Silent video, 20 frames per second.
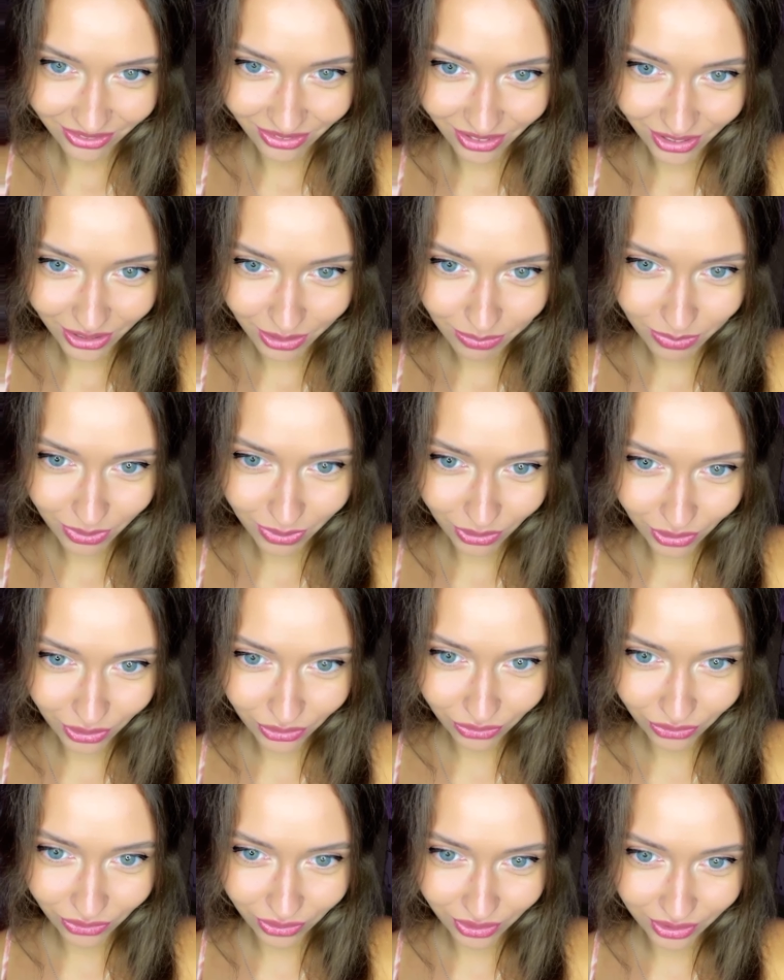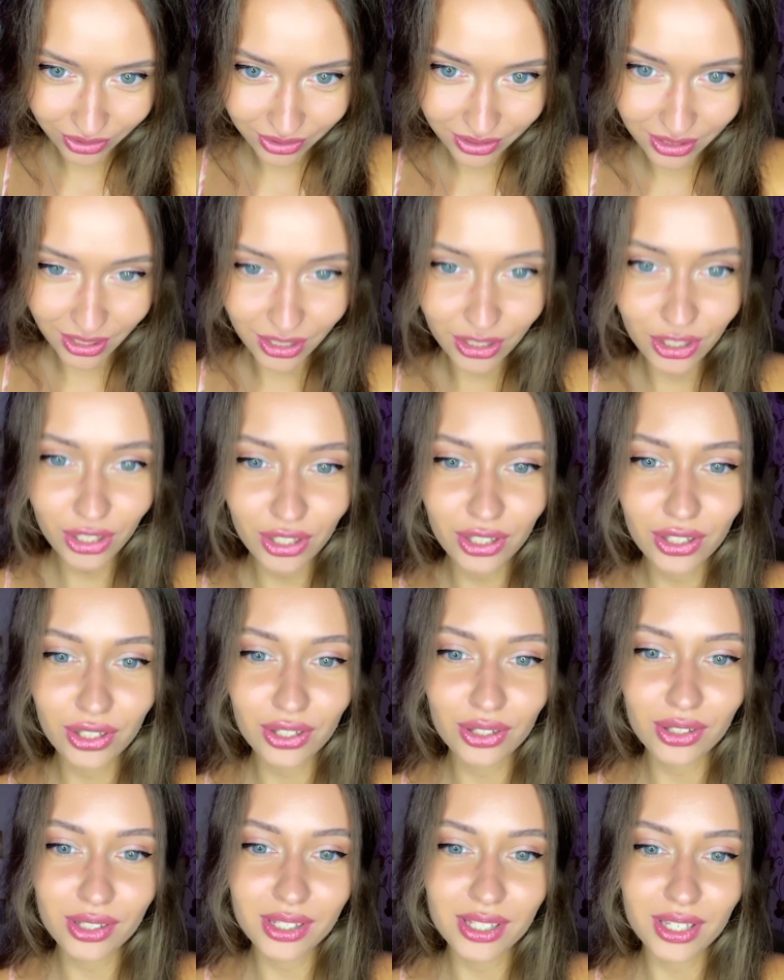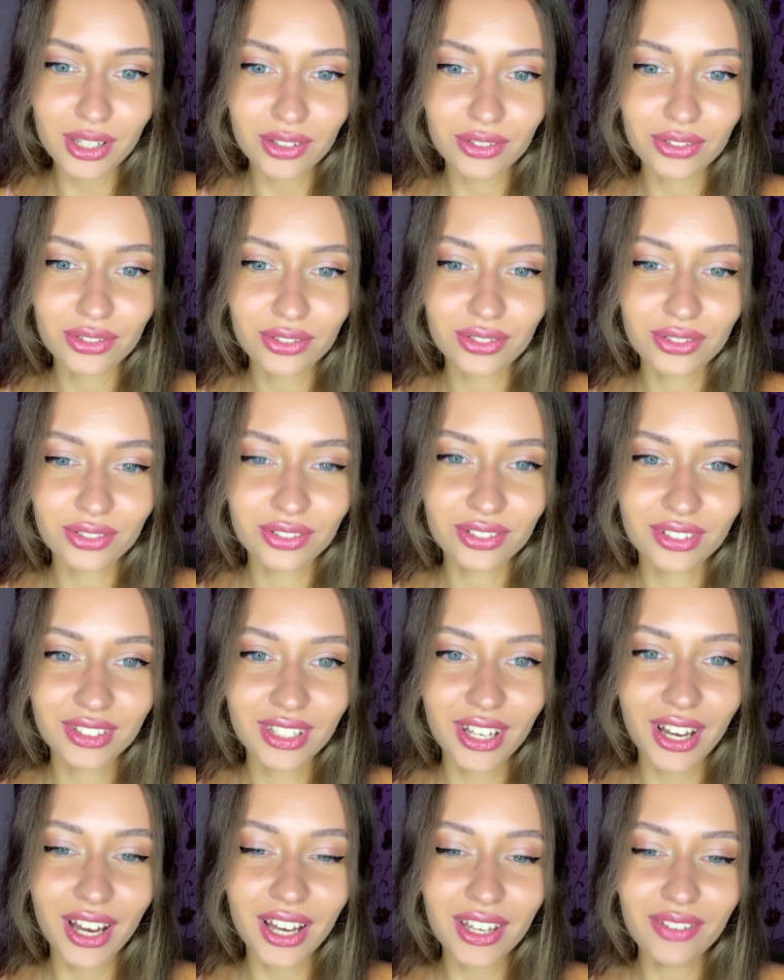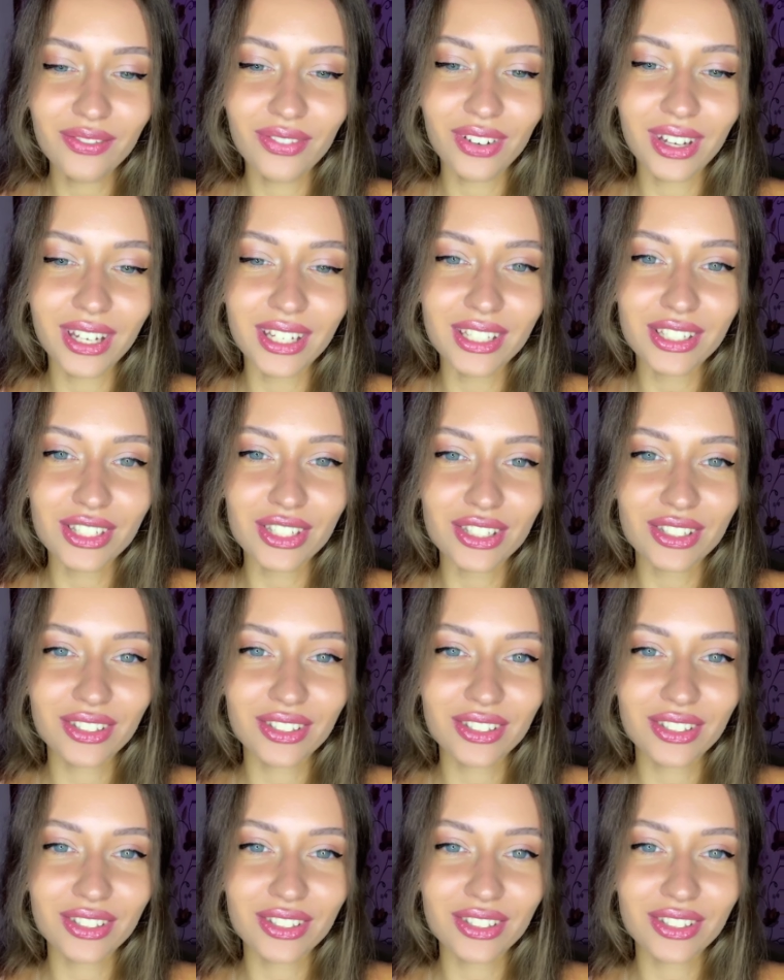Very beautiful. Thank you, Yusuf. Hi, mate.